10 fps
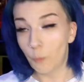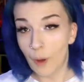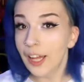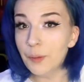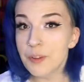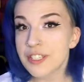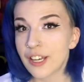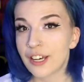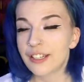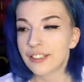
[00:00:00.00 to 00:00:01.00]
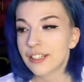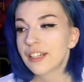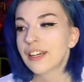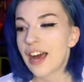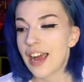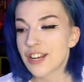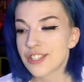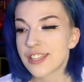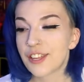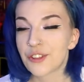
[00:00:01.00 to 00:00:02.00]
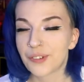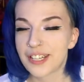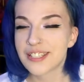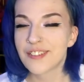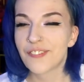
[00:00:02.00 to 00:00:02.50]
while it was good, I just think the rest